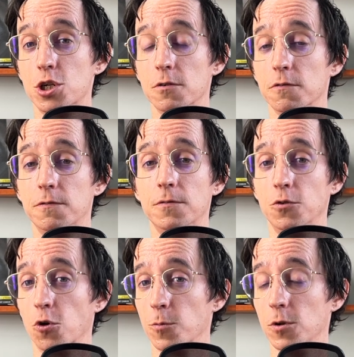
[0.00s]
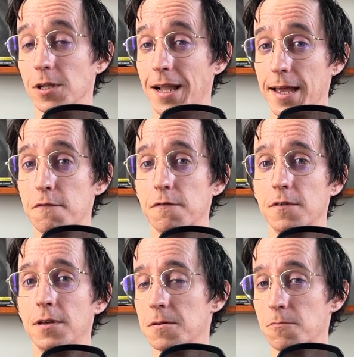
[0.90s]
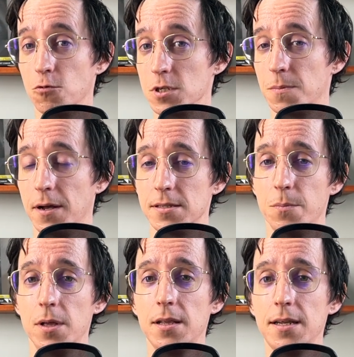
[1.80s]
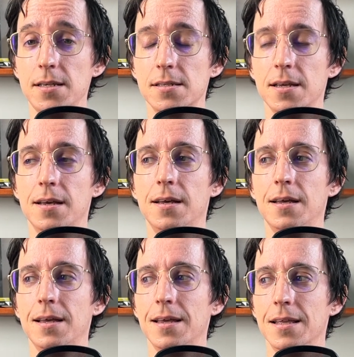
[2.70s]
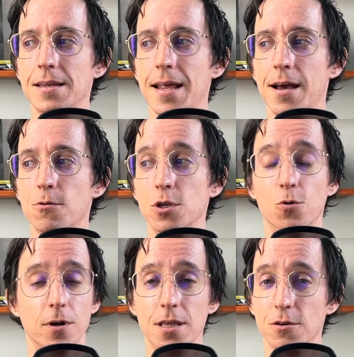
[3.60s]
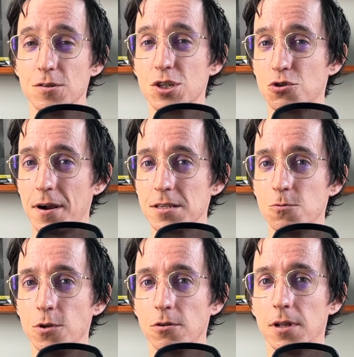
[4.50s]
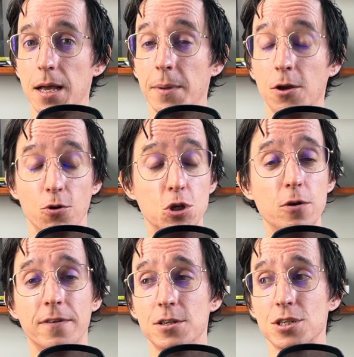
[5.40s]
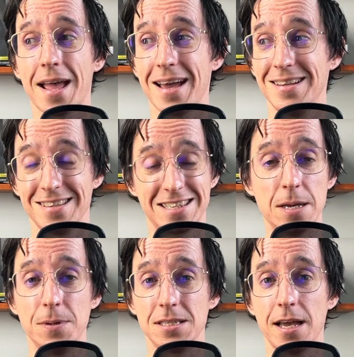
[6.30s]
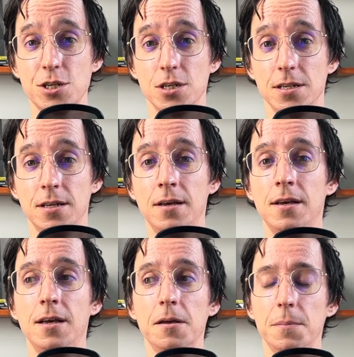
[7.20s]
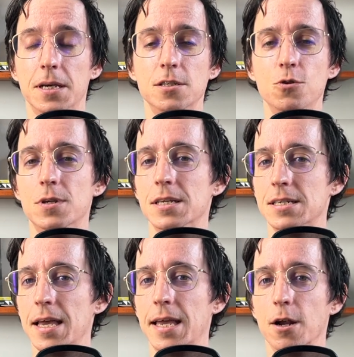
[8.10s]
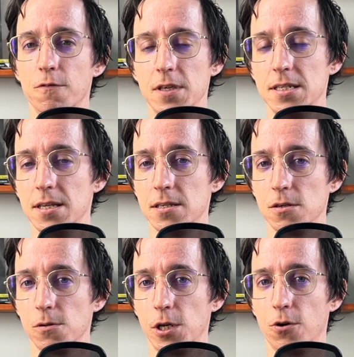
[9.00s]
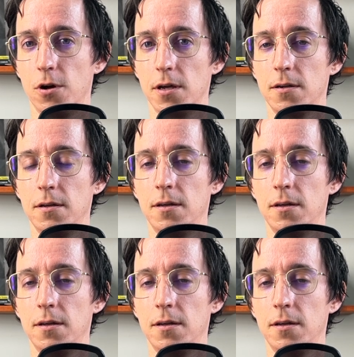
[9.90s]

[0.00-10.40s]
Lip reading: of normal life responsibilities, and now you are either stressed when you're climbing or you even just had to skip a session because you didn't take care of these things earlier on.